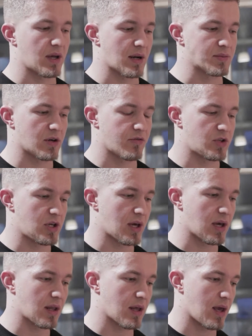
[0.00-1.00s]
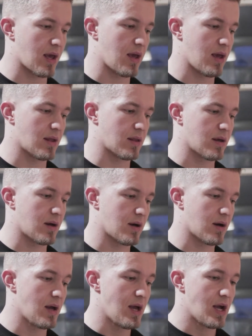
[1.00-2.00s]
grams of chicken and
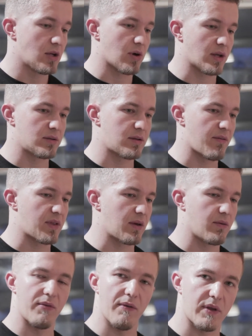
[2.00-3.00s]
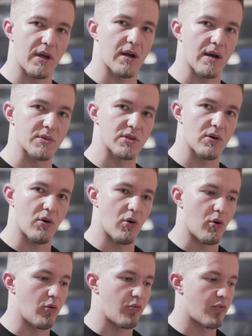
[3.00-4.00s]
250 grams
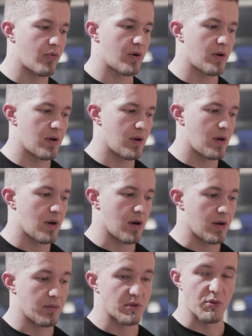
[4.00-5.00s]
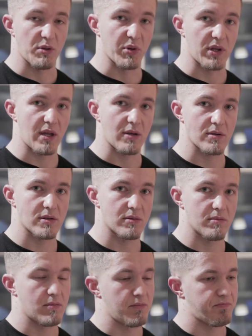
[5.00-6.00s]
of sweet potatoes.
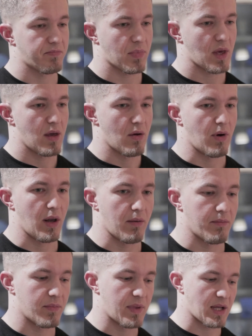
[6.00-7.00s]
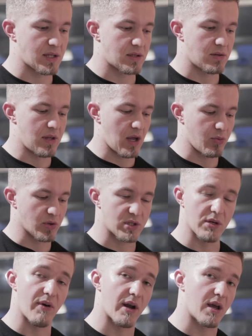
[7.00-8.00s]
Well, that one's
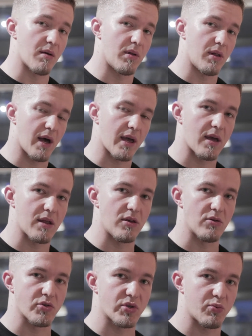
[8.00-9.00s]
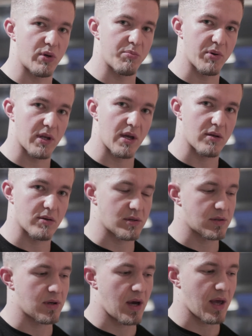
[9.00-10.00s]
a variable. I can use sweet
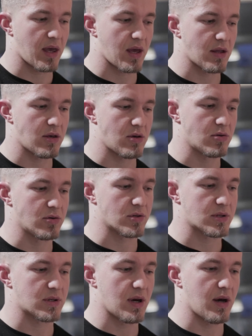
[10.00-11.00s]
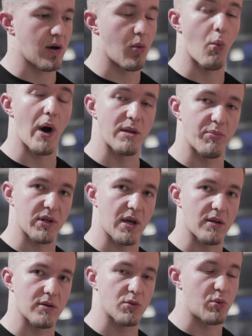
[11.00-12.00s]
potatoes, I can use white
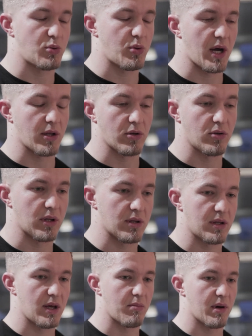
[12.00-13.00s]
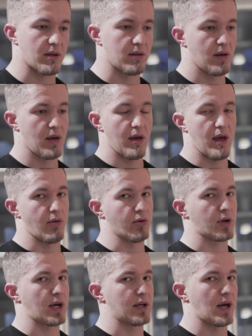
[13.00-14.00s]
potatoes, which we are not doing today, but everyone
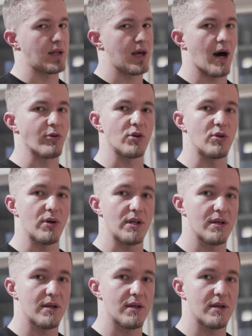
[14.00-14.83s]
got the idea how to do it.